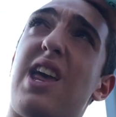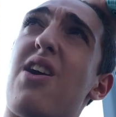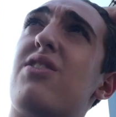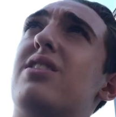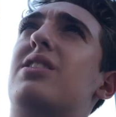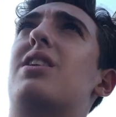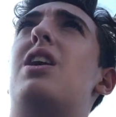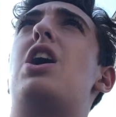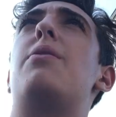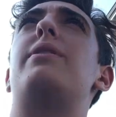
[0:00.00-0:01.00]
down to
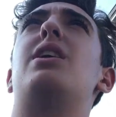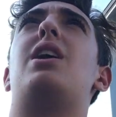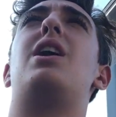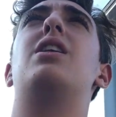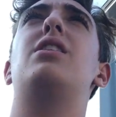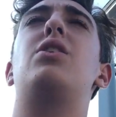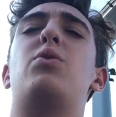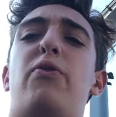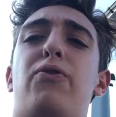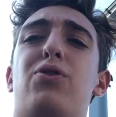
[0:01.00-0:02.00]
Comet
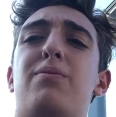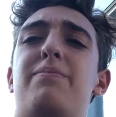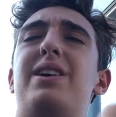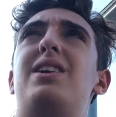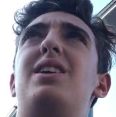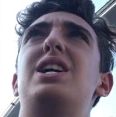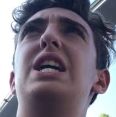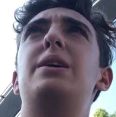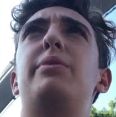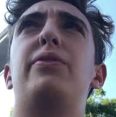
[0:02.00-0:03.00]
Hollow for a bit
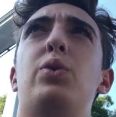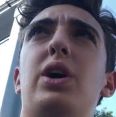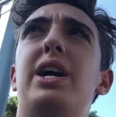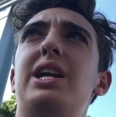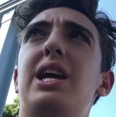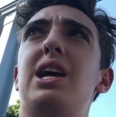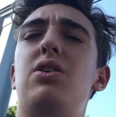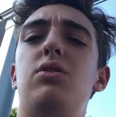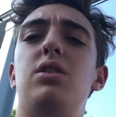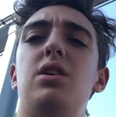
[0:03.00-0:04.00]
before heading out.